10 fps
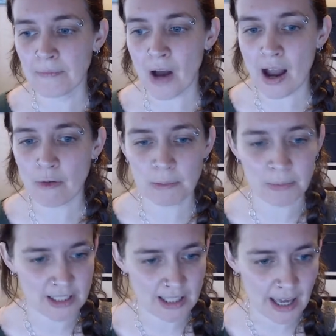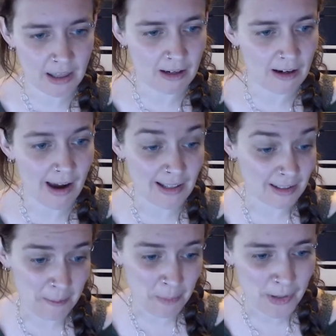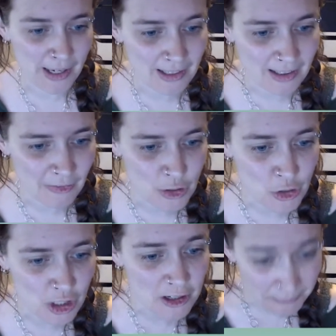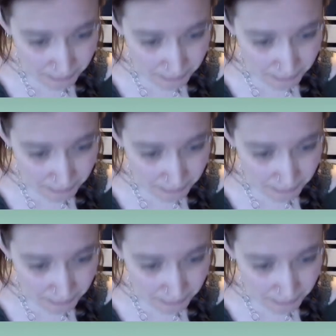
I would put together at some point in the future.